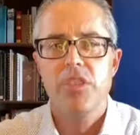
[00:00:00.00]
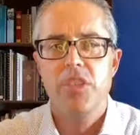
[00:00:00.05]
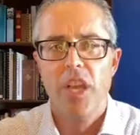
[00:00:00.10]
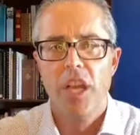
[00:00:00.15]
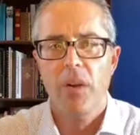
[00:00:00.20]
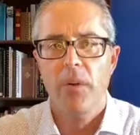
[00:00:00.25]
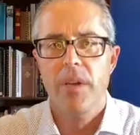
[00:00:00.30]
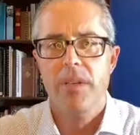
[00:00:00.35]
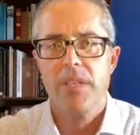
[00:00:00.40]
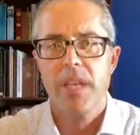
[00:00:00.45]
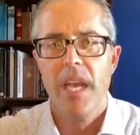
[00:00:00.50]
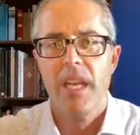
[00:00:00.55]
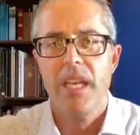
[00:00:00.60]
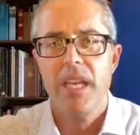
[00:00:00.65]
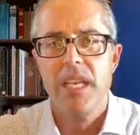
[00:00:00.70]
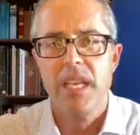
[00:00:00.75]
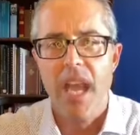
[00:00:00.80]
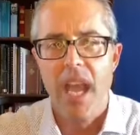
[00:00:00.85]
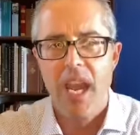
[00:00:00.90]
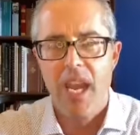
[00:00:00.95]
generous and
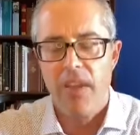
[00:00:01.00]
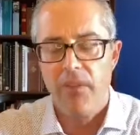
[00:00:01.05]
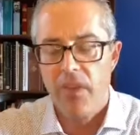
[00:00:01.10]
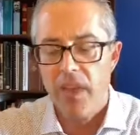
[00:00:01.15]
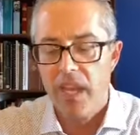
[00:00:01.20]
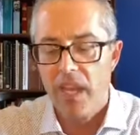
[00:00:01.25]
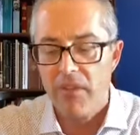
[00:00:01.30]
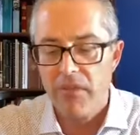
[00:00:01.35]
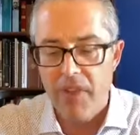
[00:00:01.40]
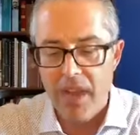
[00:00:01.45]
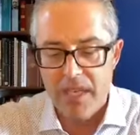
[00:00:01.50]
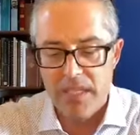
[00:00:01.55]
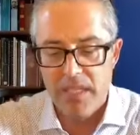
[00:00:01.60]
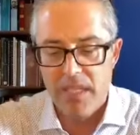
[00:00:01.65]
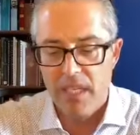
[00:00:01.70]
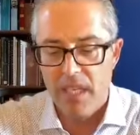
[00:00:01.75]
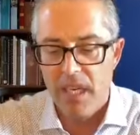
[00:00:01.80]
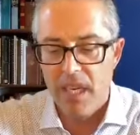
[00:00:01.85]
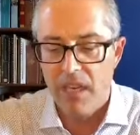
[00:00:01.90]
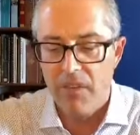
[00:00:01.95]
he gave, he
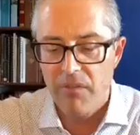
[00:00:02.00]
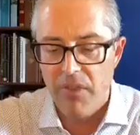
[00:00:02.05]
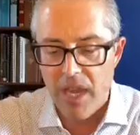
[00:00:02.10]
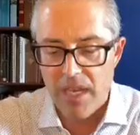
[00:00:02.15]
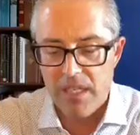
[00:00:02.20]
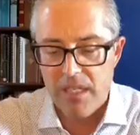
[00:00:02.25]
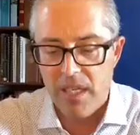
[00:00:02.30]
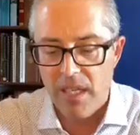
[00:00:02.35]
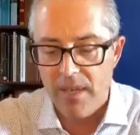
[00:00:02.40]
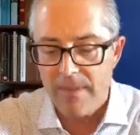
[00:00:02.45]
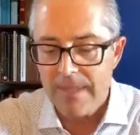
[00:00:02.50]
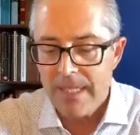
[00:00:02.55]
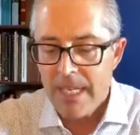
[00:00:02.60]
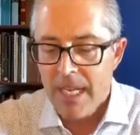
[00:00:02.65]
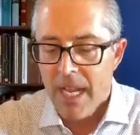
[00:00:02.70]
invested, he invested.